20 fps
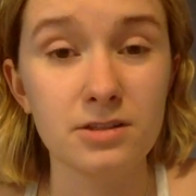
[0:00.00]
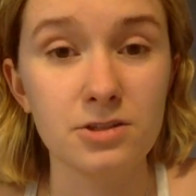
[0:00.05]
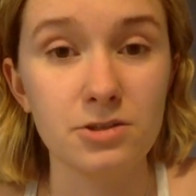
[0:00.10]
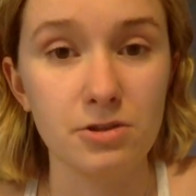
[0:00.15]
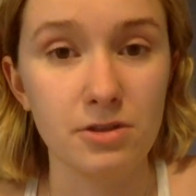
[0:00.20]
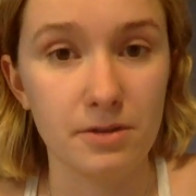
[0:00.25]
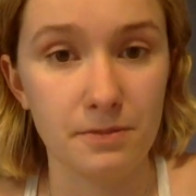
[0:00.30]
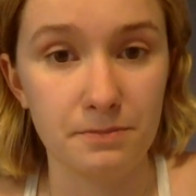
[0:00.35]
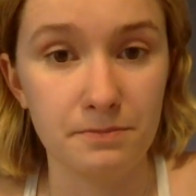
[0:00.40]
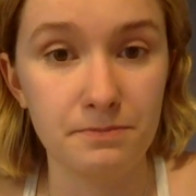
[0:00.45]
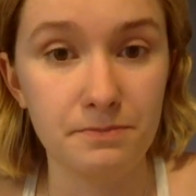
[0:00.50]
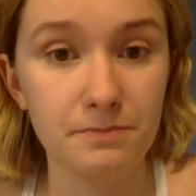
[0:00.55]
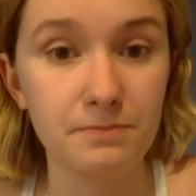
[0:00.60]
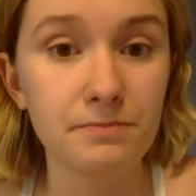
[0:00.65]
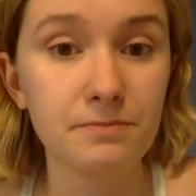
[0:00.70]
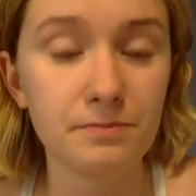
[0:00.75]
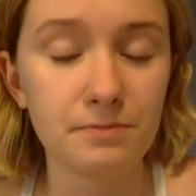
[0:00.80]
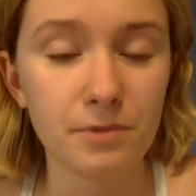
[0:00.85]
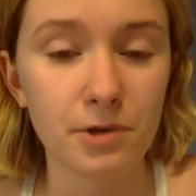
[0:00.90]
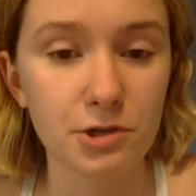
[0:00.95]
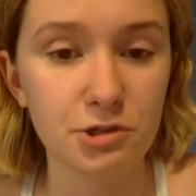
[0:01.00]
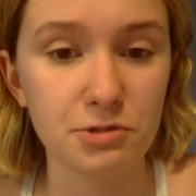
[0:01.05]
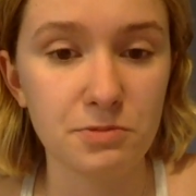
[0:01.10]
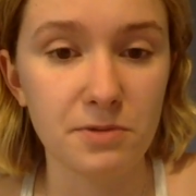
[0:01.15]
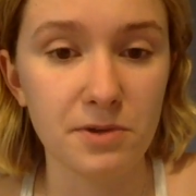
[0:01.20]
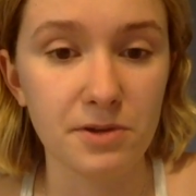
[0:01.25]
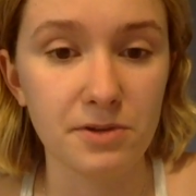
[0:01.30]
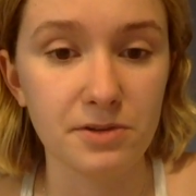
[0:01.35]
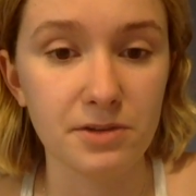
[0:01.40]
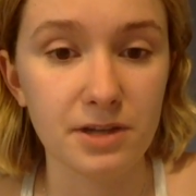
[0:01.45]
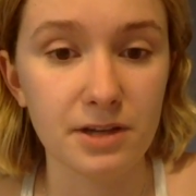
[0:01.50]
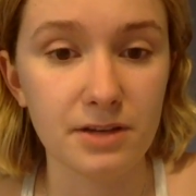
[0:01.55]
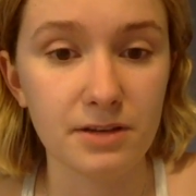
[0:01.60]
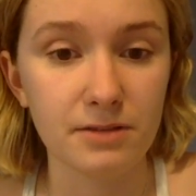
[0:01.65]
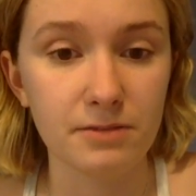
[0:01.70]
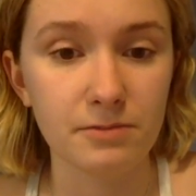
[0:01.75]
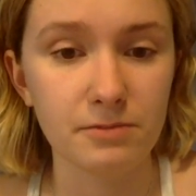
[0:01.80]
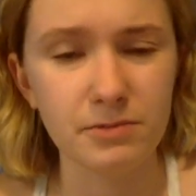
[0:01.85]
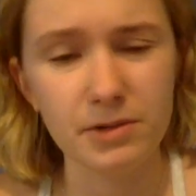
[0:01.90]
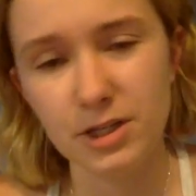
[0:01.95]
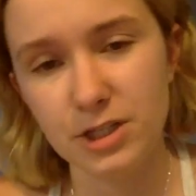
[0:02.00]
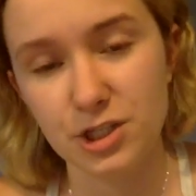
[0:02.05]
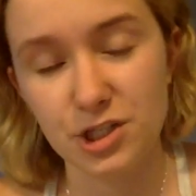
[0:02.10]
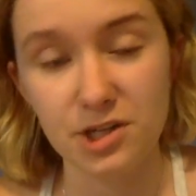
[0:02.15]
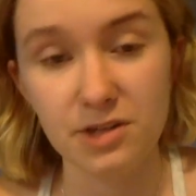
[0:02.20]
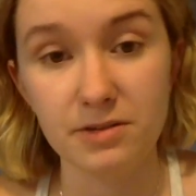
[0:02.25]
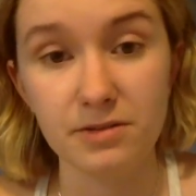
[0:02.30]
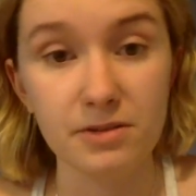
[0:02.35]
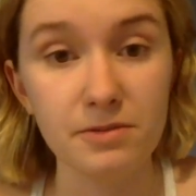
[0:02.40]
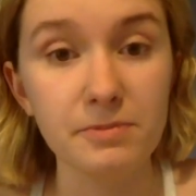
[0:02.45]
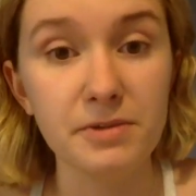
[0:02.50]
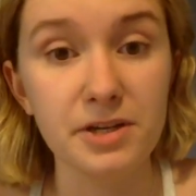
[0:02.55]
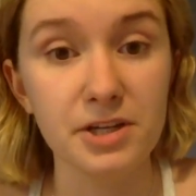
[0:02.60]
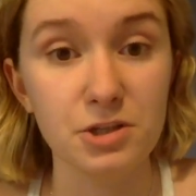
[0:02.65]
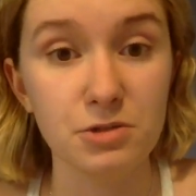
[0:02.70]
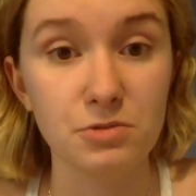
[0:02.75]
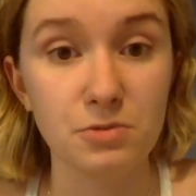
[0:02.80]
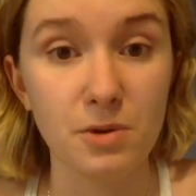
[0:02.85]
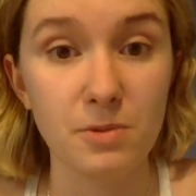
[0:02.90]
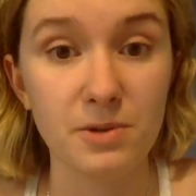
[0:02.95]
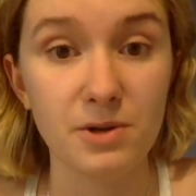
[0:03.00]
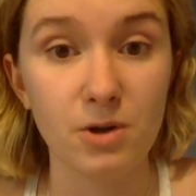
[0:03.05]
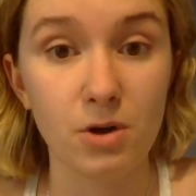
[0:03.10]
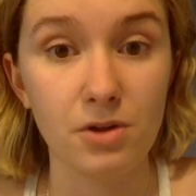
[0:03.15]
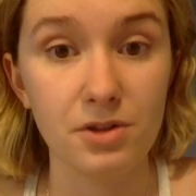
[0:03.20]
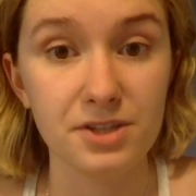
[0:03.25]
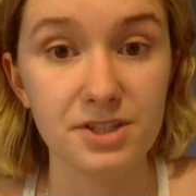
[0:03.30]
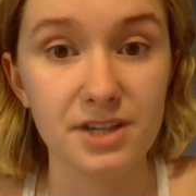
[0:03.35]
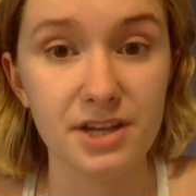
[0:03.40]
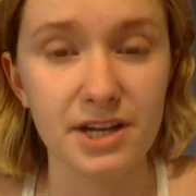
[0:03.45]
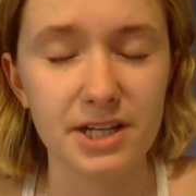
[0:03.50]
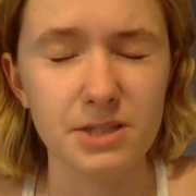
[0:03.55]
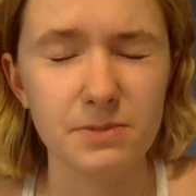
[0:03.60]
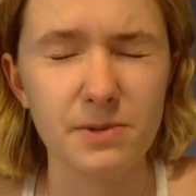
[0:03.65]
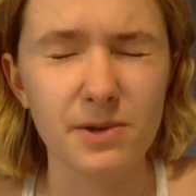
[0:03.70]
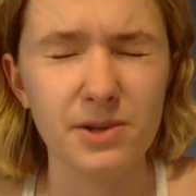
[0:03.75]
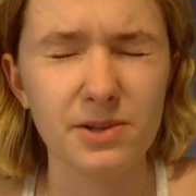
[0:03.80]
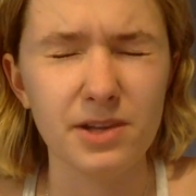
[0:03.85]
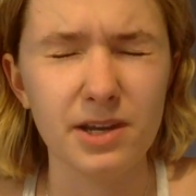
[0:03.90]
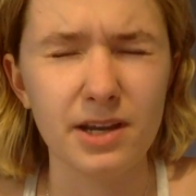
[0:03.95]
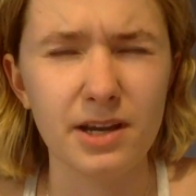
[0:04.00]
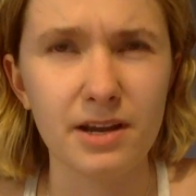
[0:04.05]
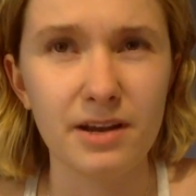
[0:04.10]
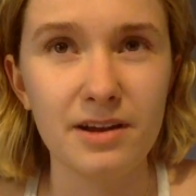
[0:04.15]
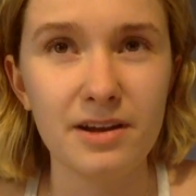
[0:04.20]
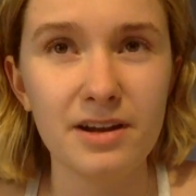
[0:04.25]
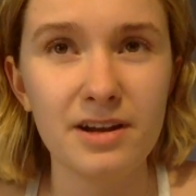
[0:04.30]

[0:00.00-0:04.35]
to the Bush building, which is what we call the science building.